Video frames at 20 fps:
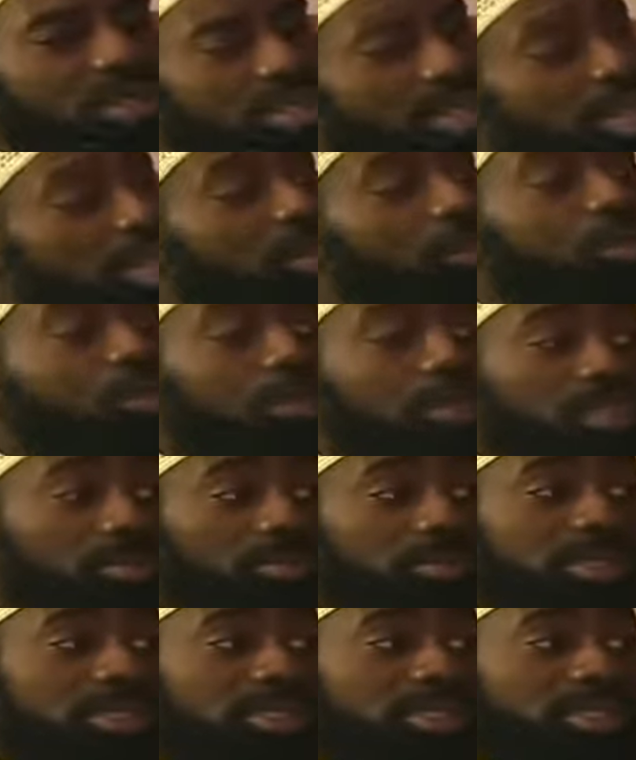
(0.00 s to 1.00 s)
that come with
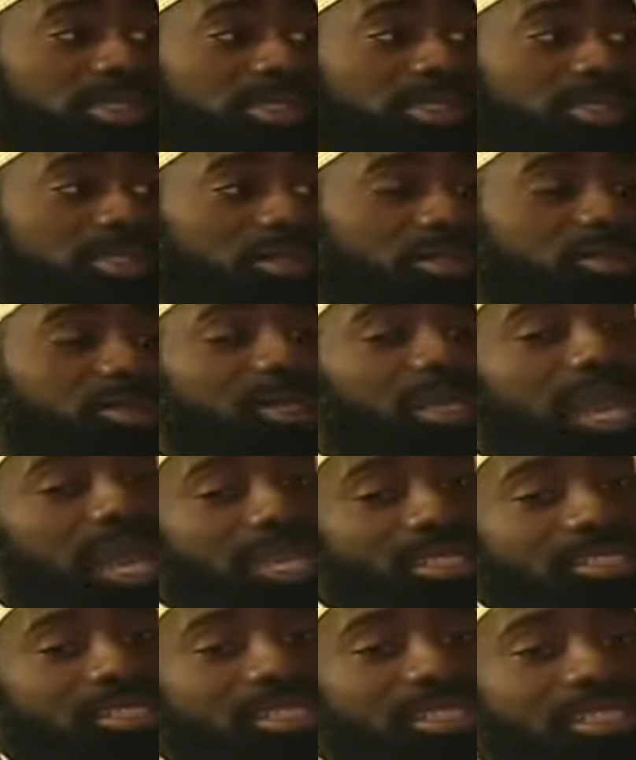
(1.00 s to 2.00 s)
the business. You know, we
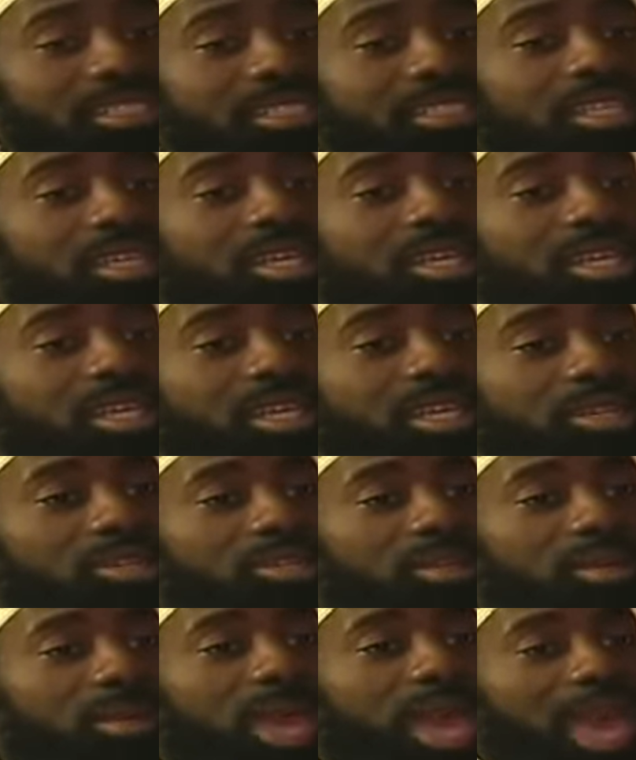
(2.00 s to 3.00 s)
actually,
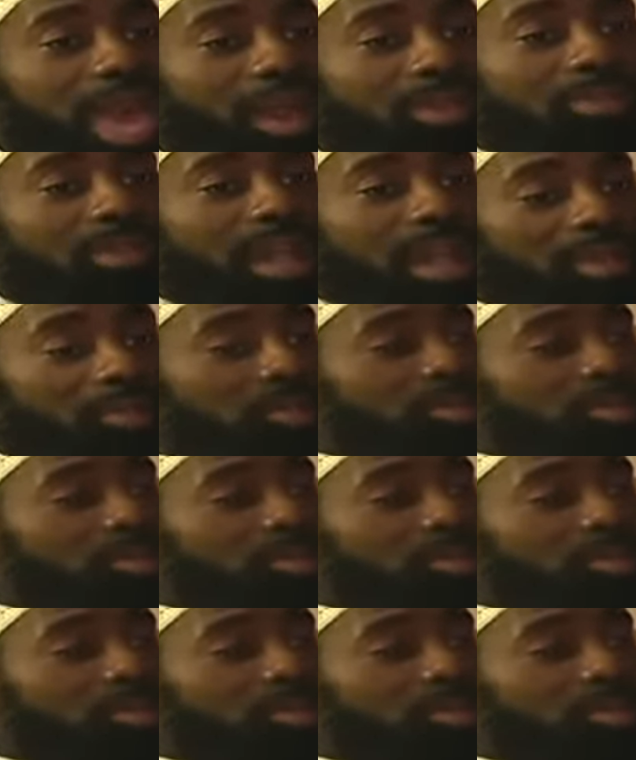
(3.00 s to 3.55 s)
you know, have the